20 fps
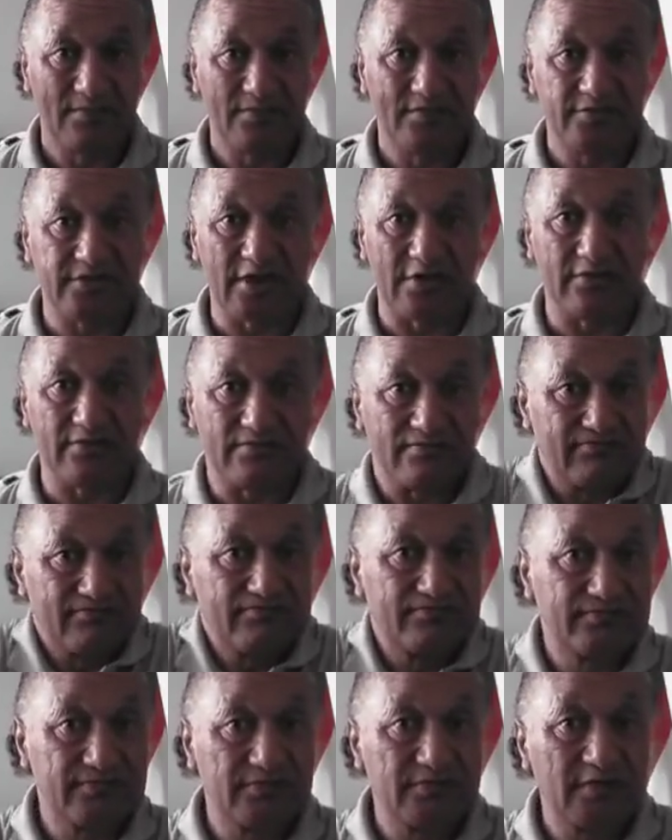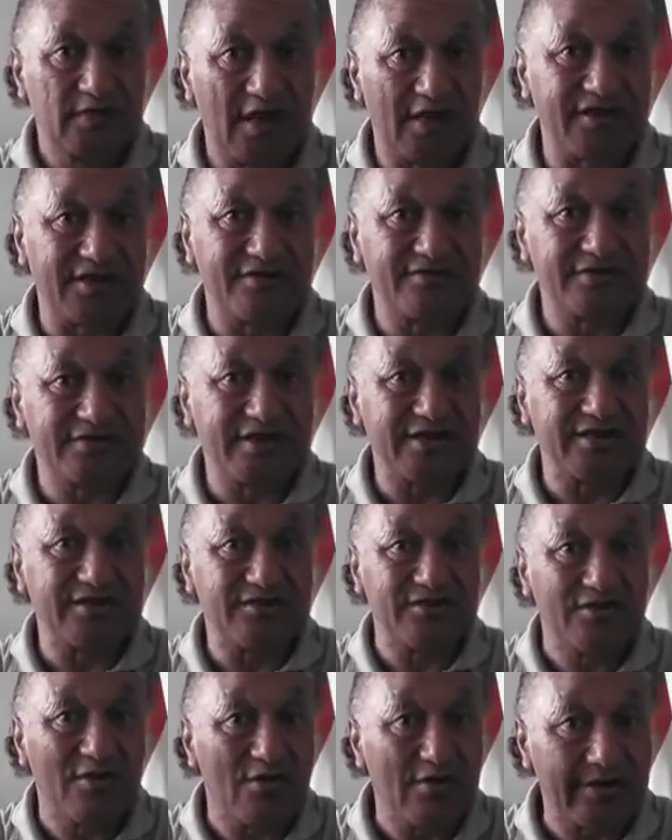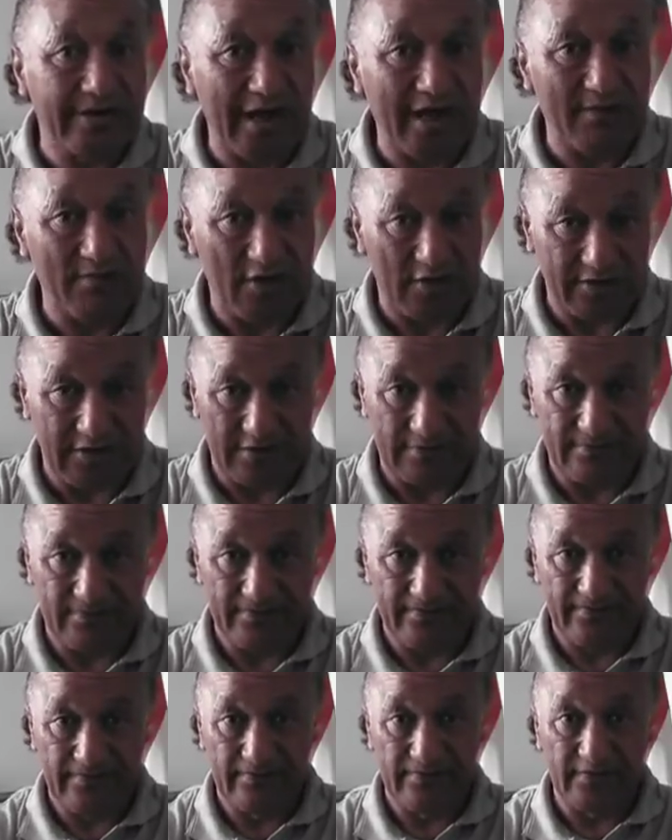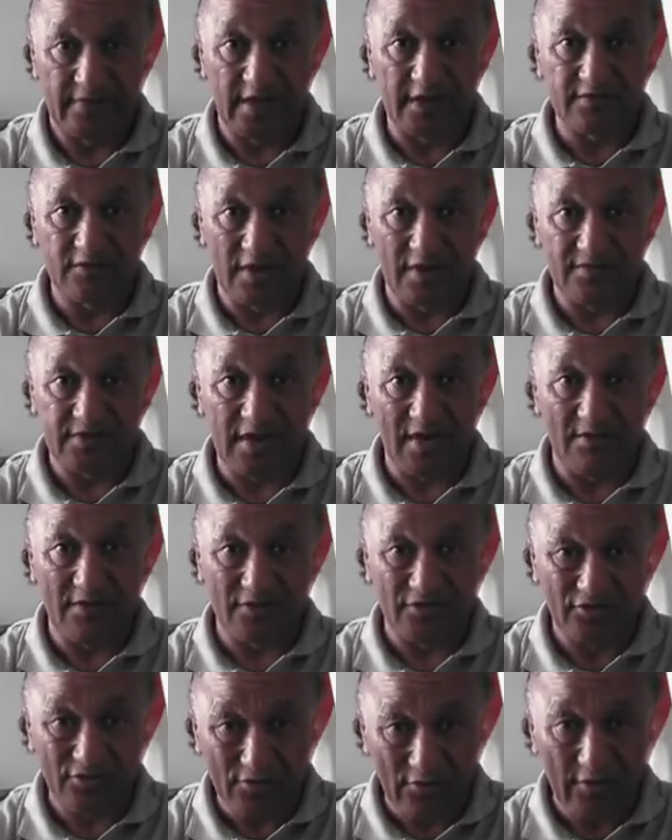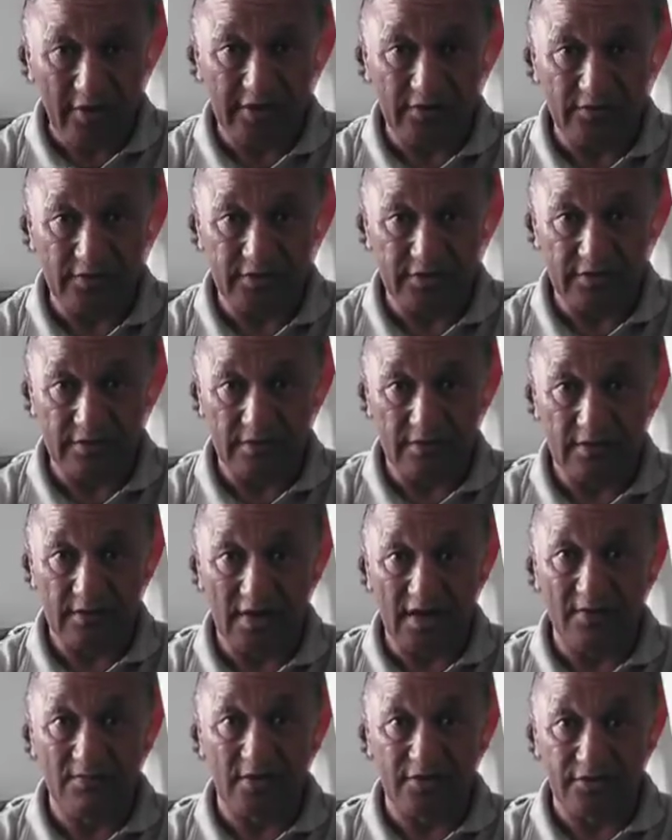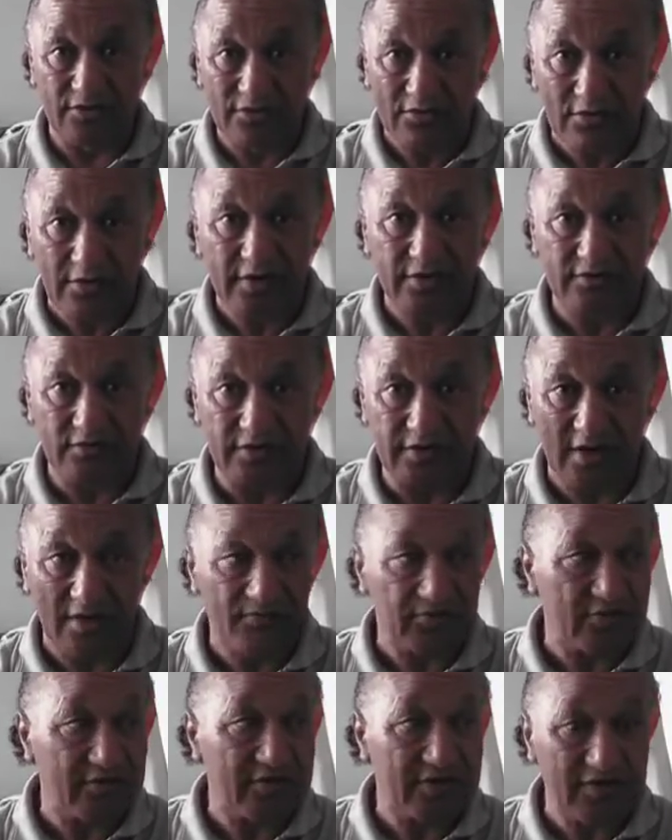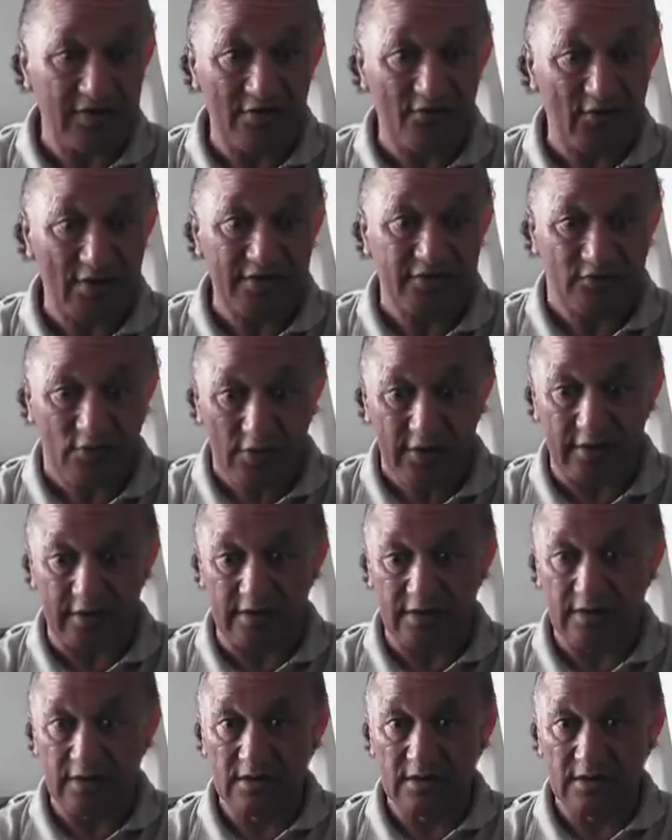So, I don't see your name on it. That's why I'm saying I'm annoyed with you. I'm annoyed with you. I'm doing your fellow's work.